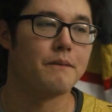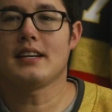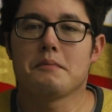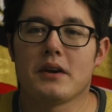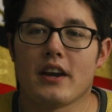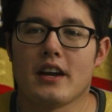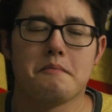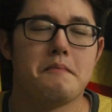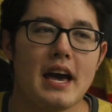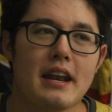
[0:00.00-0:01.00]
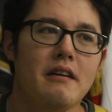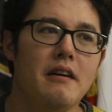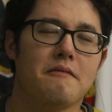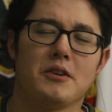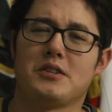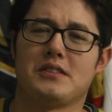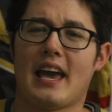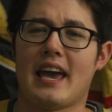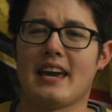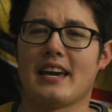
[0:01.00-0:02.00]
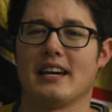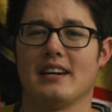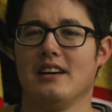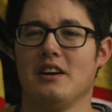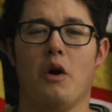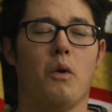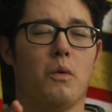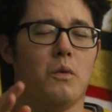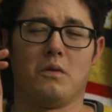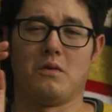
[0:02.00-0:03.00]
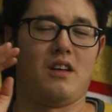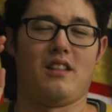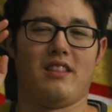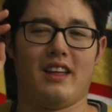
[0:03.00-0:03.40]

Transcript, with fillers: Second period, Benn versus Hague oh,